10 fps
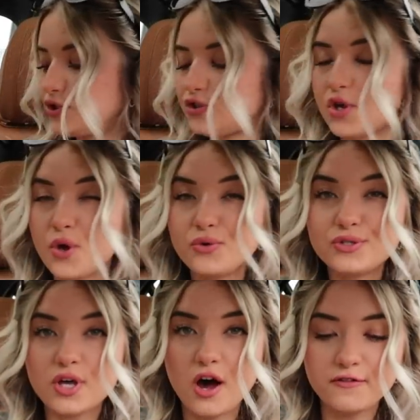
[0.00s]
So
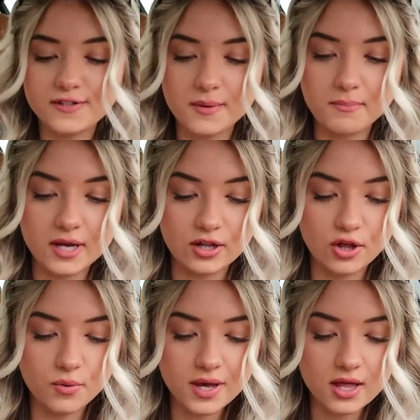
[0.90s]
soft and
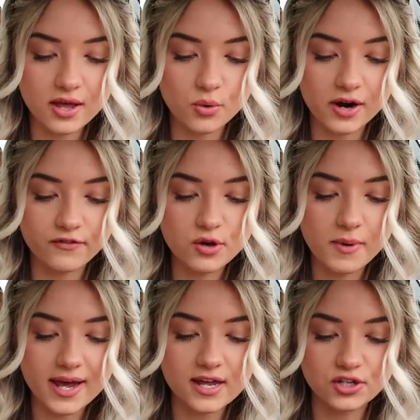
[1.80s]
pillowy. Like whenever you
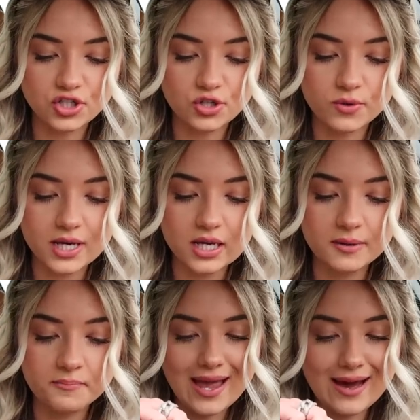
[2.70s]
bite into it,
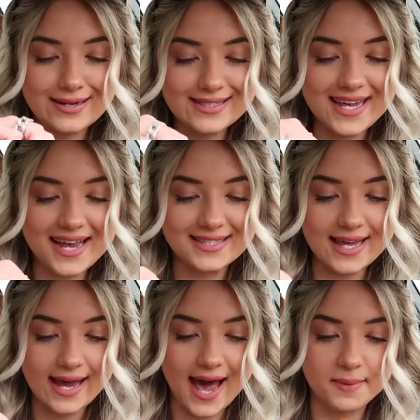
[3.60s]
I gotta say it's
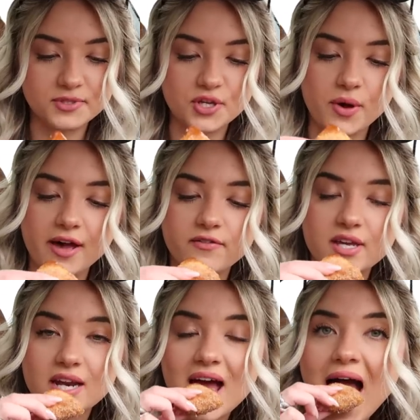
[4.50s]
like absolute
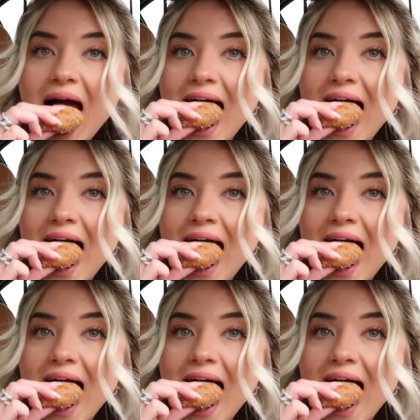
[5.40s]
heaven.